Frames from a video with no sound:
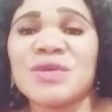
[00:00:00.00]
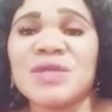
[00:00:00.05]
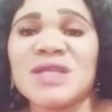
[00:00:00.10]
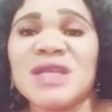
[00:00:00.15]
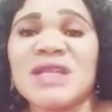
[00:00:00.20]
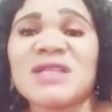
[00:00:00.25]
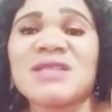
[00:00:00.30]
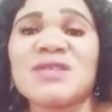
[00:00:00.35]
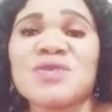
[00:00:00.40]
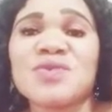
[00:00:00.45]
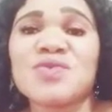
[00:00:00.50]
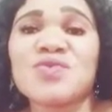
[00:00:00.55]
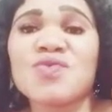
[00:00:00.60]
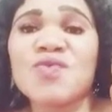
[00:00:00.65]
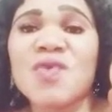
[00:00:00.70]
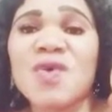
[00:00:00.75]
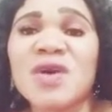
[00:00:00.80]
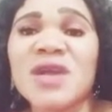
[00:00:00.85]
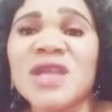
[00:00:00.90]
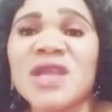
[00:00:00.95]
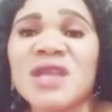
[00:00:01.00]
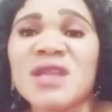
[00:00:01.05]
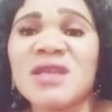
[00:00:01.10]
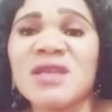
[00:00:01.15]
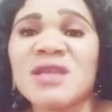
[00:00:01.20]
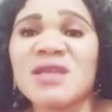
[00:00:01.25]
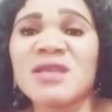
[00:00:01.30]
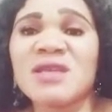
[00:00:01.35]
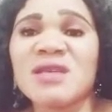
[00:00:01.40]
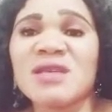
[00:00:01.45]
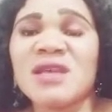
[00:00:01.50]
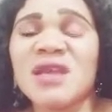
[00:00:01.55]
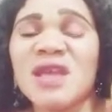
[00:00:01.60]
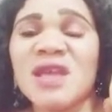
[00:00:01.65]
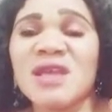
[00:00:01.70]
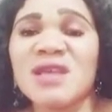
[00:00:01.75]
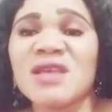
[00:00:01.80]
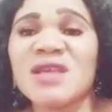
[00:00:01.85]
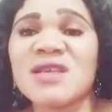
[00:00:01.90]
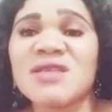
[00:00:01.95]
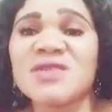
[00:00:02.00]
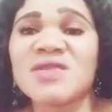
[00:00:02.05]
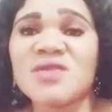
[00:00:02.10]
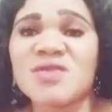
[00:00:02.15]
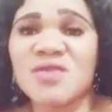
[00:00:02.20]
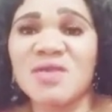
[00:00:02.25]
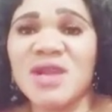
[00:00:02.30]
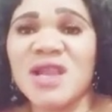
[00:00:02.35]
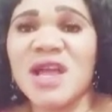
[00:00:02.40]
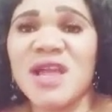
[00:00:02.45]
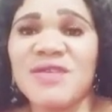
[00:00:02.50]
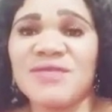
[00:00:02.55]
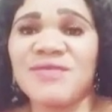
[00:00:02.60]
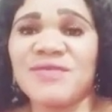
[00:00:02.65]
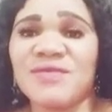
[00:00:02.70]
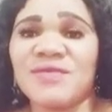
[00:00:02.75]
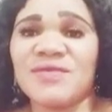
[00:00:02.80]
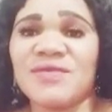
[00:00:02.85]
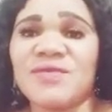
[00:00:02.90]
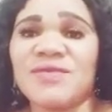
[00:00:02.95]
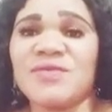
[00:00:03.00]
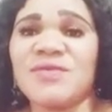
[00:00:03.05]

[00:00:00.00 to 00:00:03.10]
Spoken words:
that is working against your life.